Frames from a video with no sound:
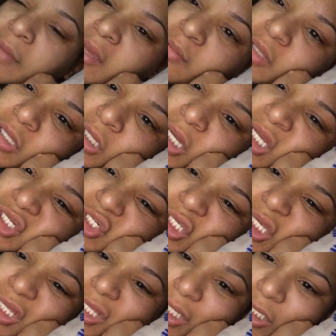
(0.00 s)
Maybe I should
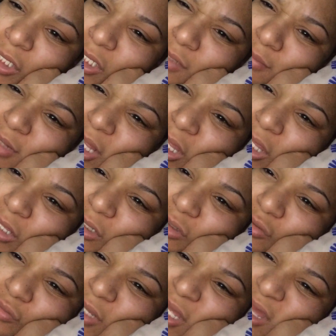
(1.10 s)
get a heated
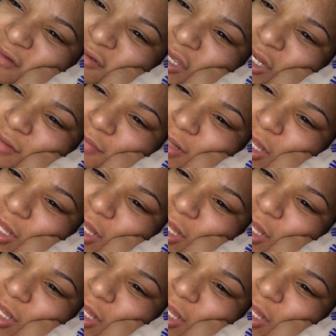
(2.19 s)
blanket? Do they have heated